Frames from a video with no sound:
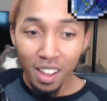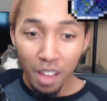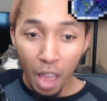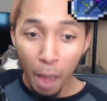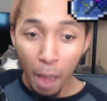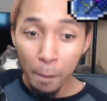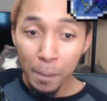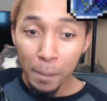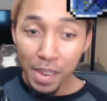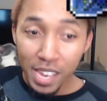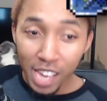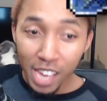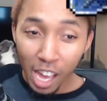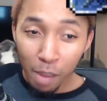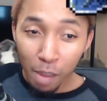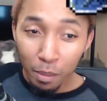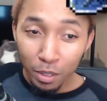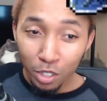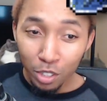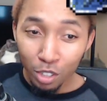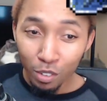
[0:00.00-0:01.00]
And being
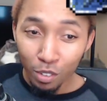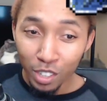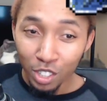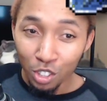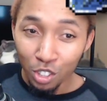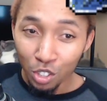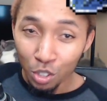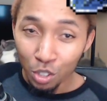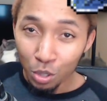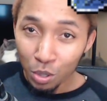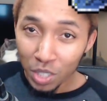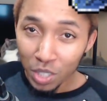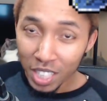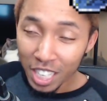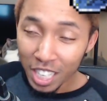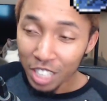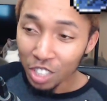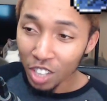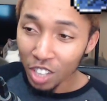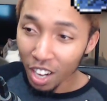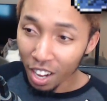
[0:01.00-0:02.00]
able to reduce
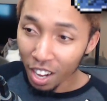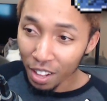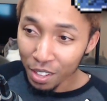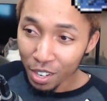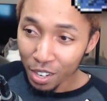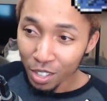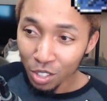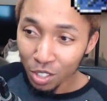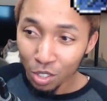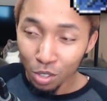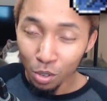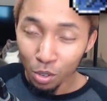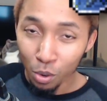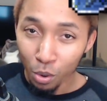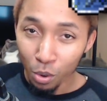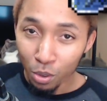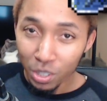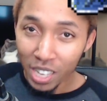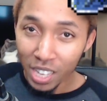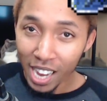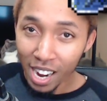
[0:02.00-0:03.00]
each other's
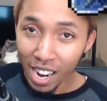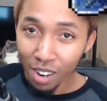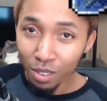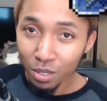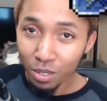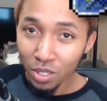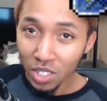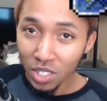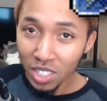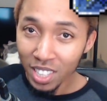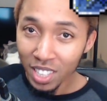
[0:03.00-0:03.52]
cooldowns